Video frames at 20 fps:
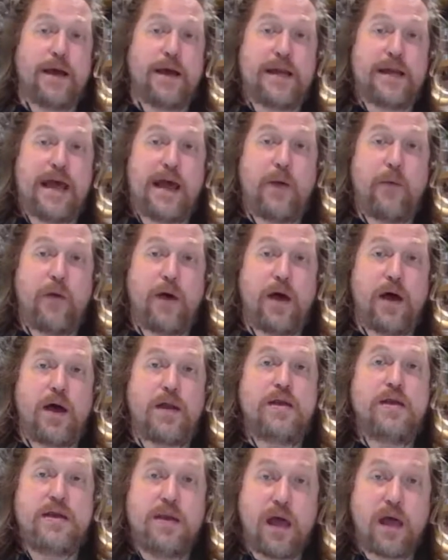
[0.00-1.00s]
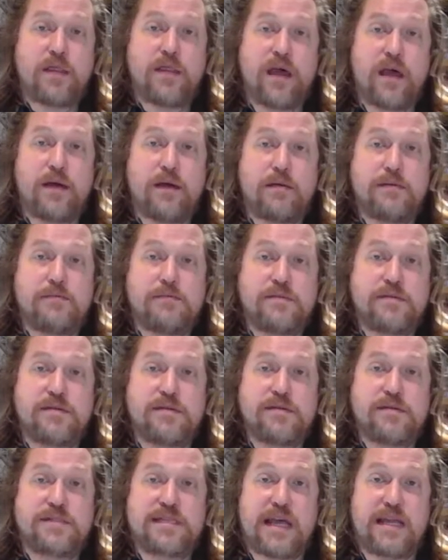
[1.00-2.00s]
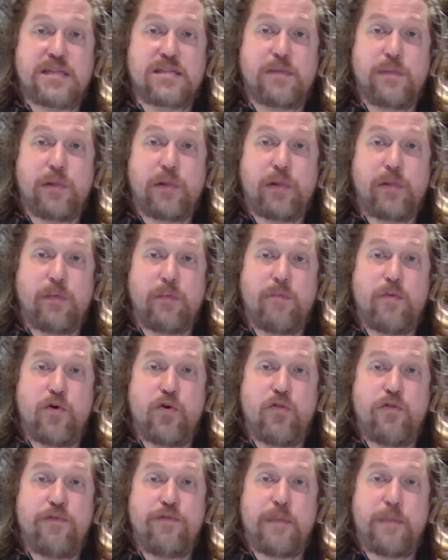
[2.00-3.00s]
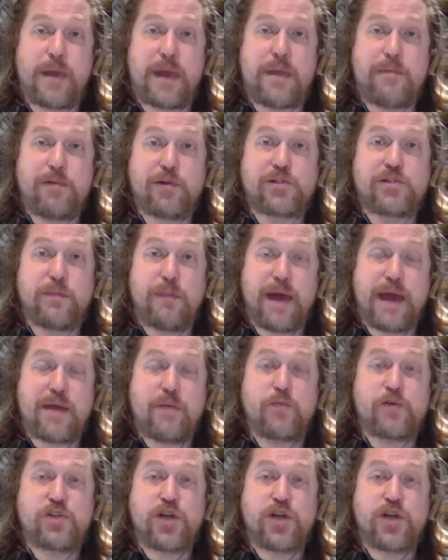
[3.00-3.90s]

Now, another sensible move for people to make,